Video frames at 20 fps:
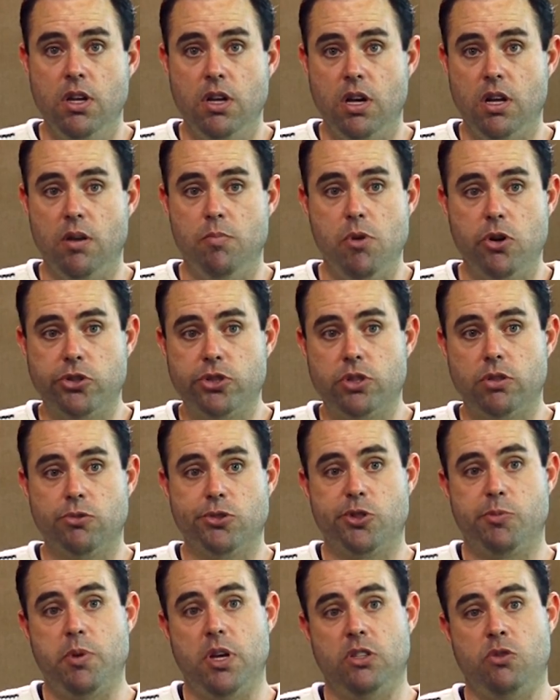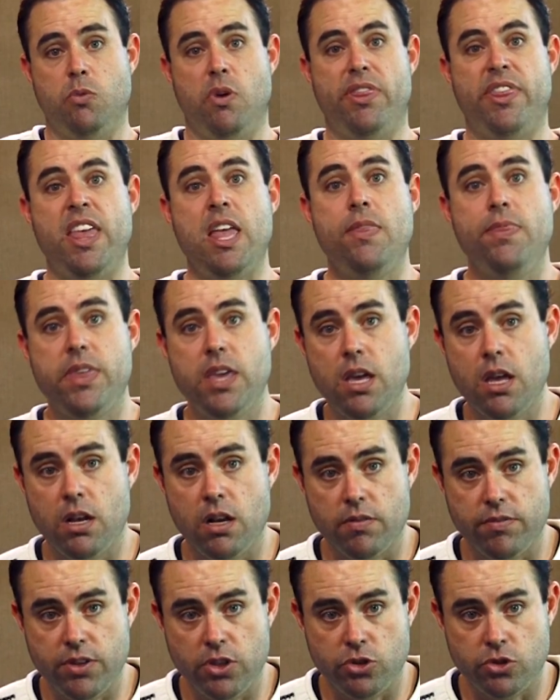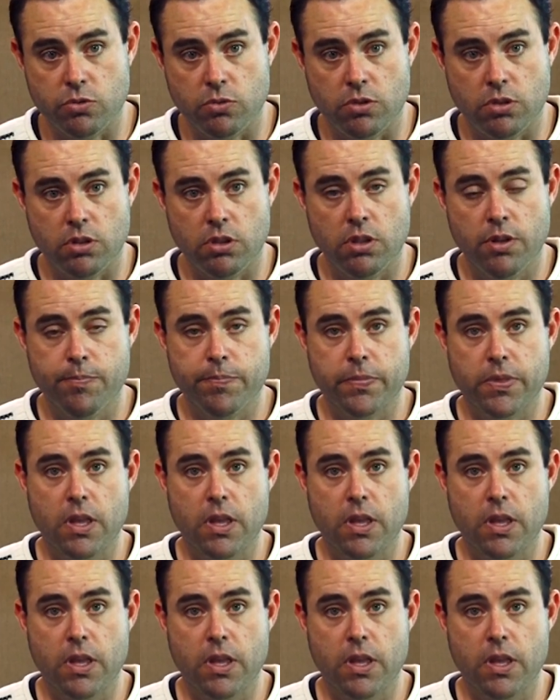an emotional response within the individual.